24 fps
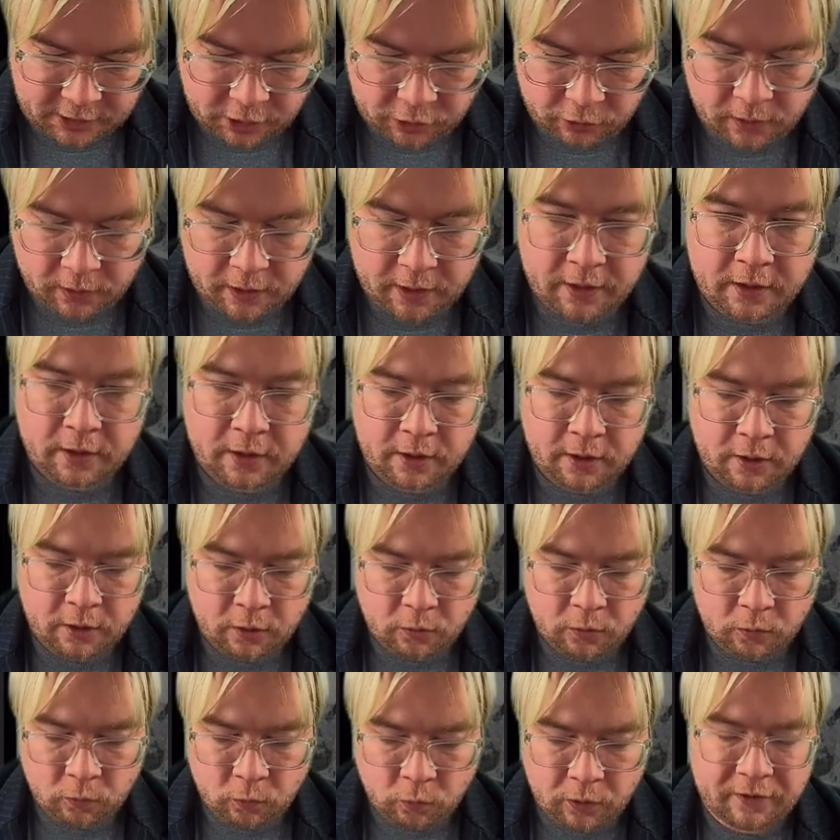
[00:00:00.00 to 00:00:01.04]
So
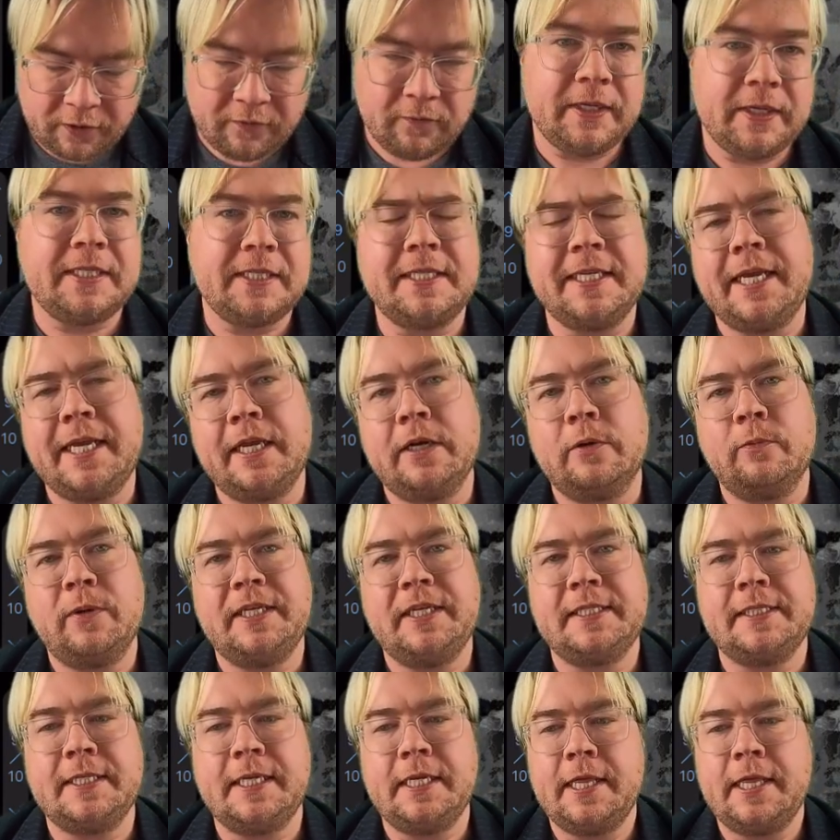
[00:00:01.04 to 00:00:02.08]
what have we seen?
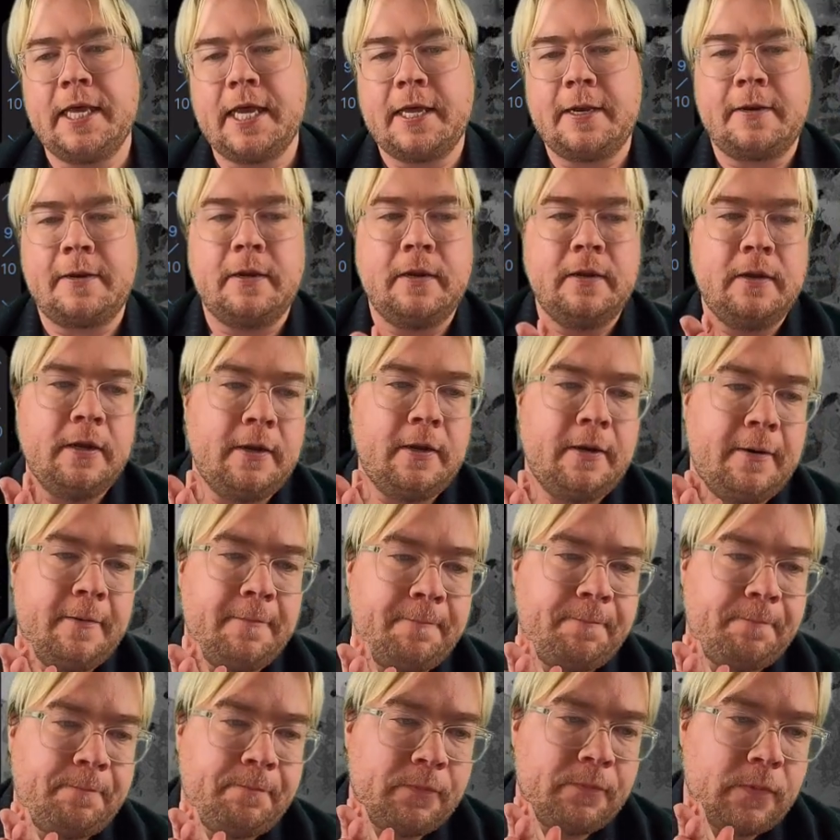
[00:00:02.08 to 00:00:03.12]
We see that
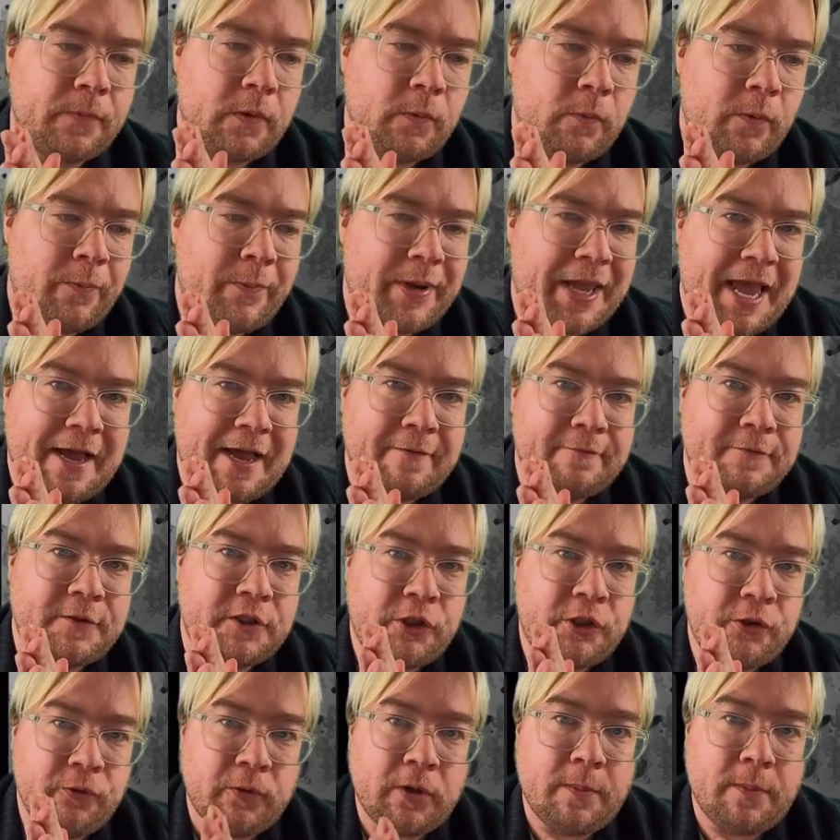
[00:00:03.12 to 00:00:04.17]
when we
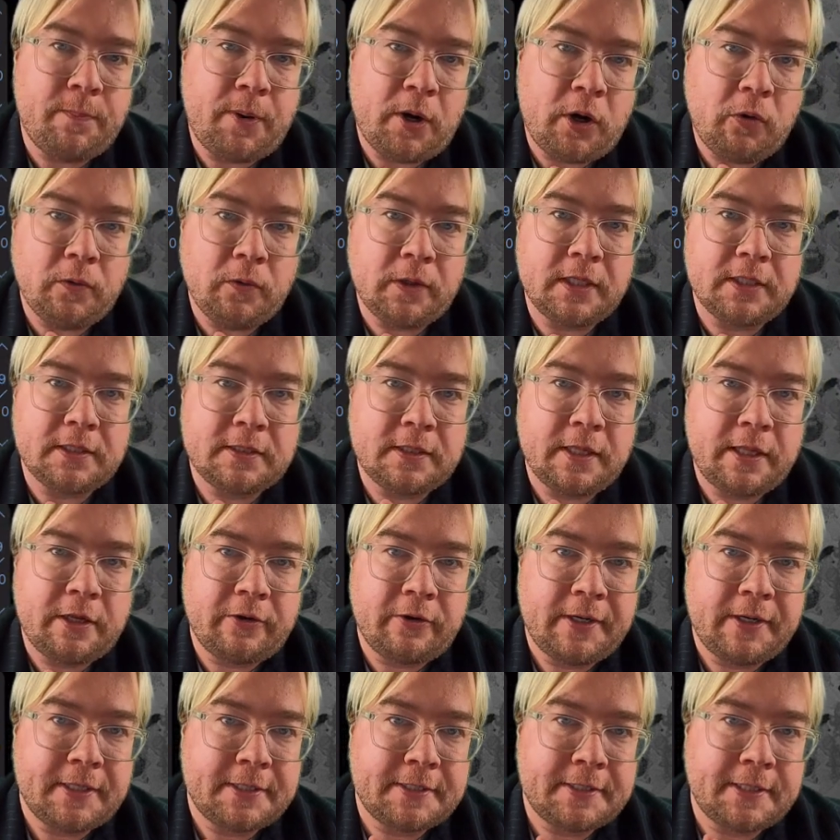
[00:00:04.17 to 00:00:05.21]
have two components
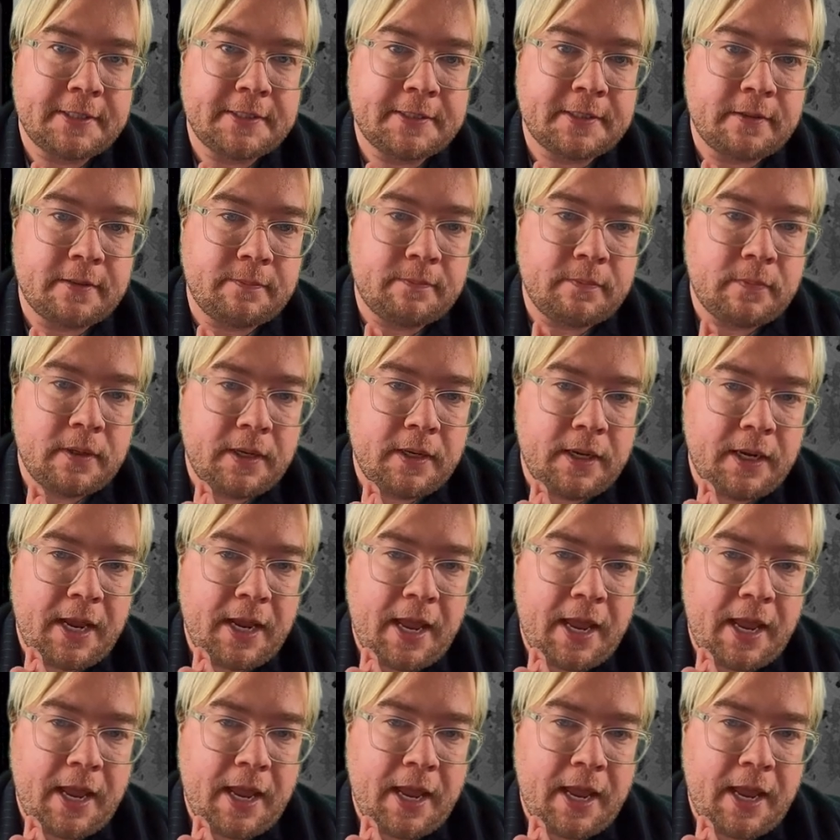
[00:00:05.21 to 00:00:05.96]
that are in a system,